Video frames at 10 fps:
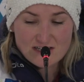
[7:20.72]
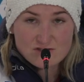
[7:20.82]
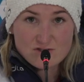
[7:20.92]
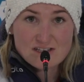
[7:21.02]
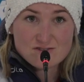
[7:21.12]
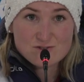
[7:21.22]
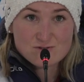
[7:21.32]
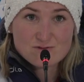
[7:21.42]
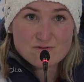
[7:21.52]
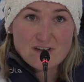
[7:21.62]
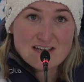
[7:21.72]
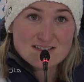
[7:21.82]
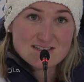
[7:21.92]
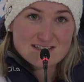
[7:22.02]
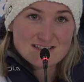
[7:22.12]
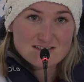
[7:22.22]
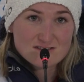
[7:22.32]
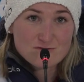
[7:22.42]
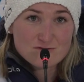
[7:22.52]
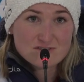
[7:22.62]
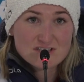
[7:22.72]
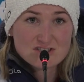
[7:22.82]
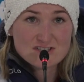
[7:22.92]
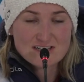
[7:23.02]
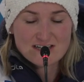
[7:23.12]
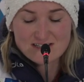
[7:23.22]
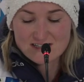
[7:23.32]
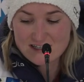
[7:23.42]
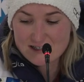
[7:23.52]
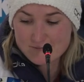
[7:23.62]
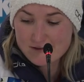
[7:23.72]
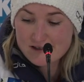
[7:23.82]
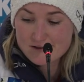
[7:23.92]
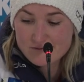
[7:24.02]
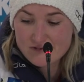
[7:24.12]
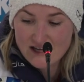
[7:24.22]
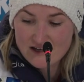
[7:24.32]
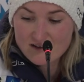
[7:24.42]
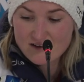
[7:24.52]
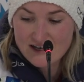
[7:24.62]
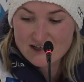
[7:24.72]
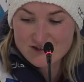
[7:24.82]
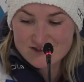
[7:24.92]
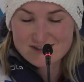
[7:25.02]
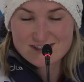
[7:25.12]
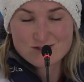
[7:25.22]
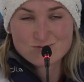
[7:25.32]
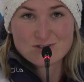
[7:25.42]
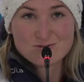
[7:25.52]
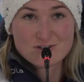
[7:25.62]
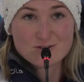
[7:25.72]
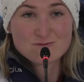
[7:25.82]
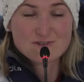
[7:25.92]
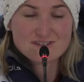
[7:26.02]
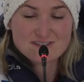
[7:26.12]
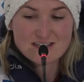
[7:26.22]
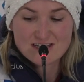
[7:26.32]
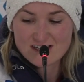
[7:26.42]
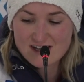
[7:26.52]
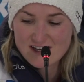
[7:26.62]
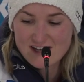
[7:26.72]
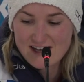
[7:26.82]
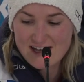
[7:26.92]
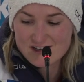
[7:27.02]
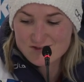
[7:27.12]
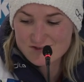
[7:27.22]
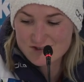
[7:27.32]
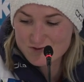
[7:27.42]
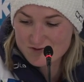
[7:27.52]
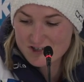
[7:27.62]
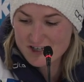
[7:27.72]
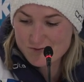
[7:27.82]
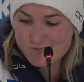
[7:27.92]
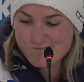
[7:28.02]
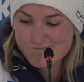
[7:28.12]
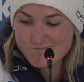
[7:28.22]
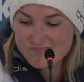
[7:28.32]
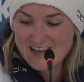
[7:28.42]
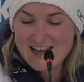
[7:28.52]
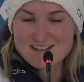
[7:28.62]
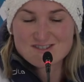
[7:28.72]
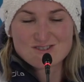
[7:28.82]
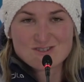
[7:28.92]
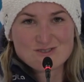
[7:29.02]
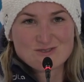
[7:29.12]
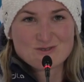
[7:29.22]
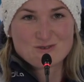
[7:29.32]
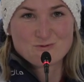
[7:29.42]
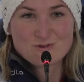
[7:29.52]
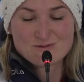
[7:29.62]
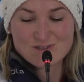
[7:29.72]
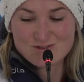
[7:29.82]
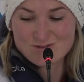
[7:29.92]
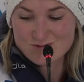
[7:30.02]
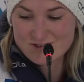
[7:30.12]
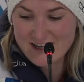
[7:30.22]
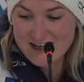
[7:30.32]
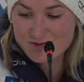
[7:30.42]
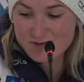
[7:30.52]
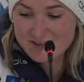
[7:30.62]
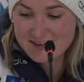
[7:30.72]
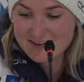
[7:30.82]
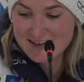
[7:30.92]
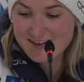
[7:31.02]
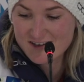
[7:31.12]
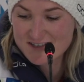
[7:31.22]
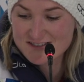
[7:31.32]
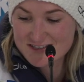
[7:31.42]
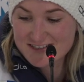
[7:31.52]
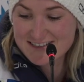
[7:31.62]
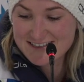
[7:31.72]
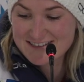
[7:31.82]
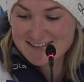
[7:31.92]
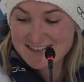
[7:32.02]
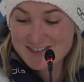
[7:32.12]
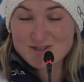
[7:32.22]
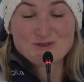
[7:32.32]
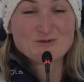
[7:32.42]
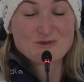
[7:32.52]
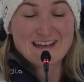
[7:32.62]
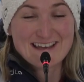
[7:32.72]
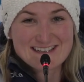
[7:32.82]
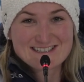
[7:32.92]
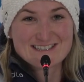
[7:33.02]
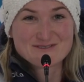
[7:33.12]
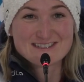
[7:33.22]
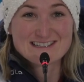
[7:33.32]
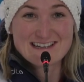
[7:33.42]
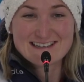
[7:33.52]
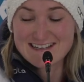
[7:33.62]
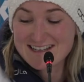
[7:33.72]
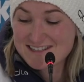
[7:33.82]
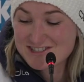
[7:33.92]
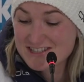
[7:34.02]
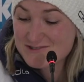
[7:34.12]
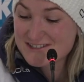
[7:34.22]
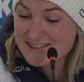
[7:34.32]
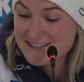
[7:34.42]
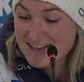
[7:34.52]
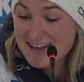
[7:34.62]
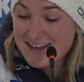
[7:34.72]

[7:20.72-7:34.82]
tried to shoot fast in tough condition, and I got one round, but I don't know the answer to what we can do here, but I think Kaisa did it in a good way. She was standing and she was